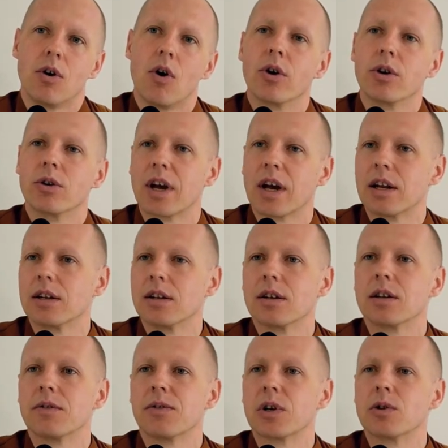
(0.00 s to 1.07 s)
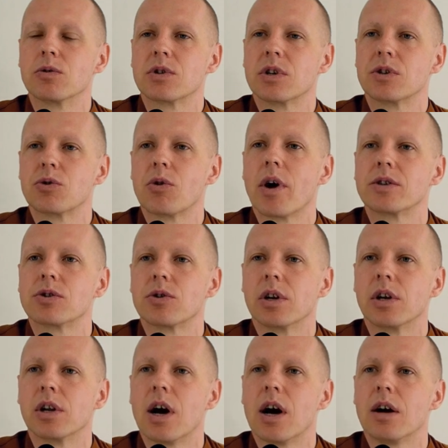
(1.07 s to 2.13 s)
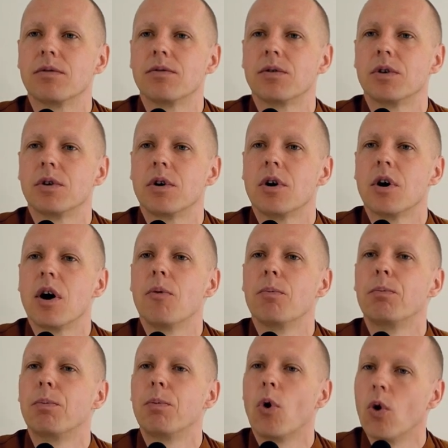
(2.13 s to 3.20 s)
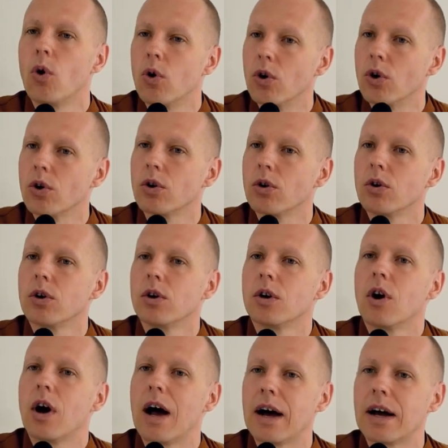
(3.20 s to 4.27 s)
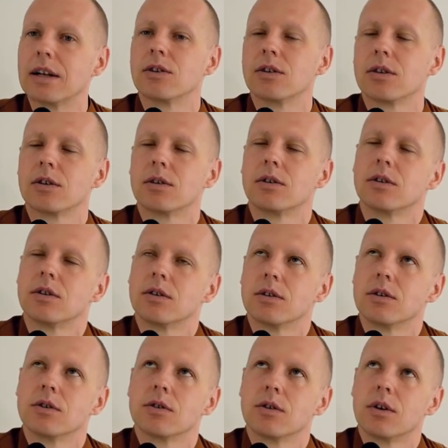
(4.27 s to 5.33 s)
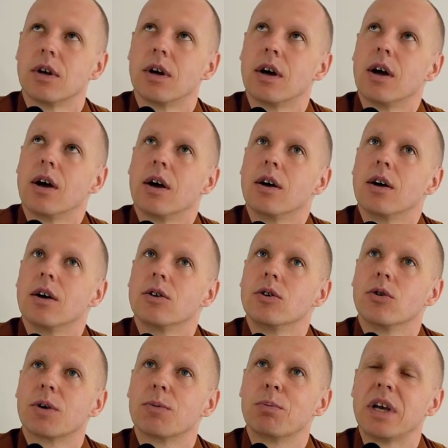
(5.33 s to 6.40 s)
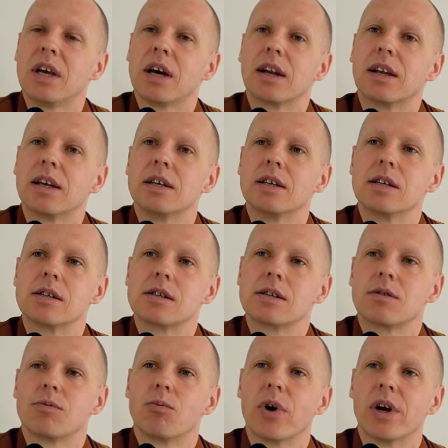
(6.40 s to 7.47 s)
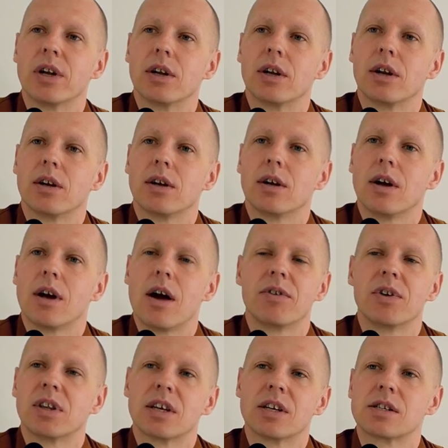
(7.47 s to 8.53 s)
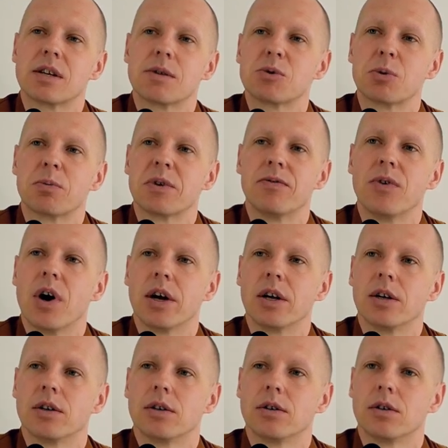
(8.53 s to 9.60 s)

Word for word: or you get in the difficult situation in life. Or, and you can be at ease when everything seems to be fine.